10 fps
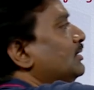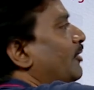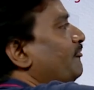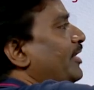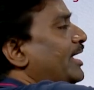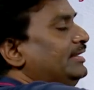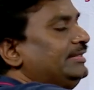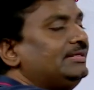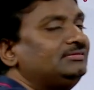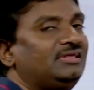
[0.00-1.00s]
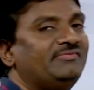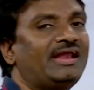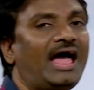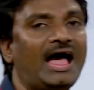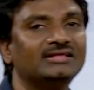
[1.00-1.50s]
the fare is
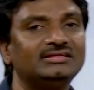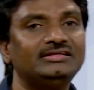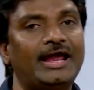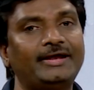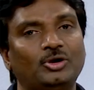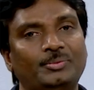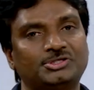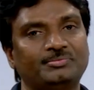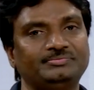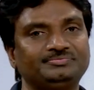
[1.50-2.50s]
given as 8 rupees.